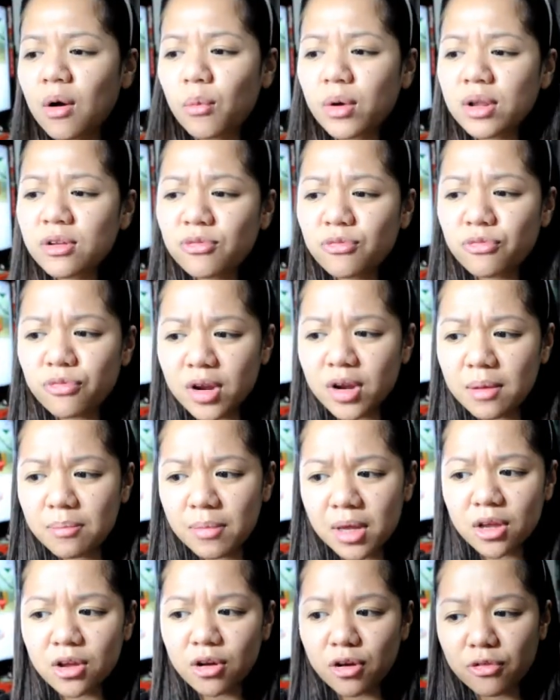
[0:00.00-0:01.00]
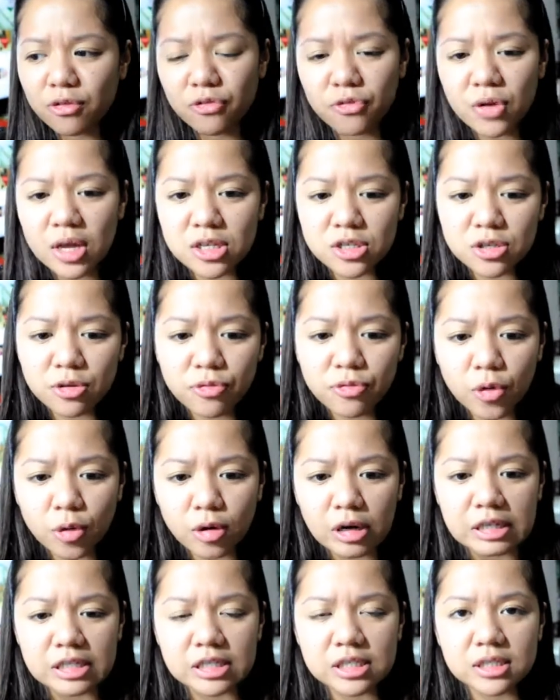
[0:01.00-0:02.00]
When framing your face, of
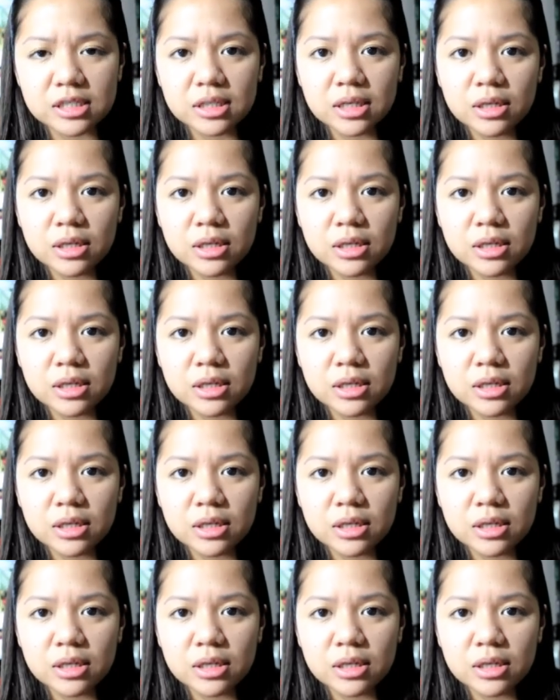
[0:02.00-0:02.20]
course,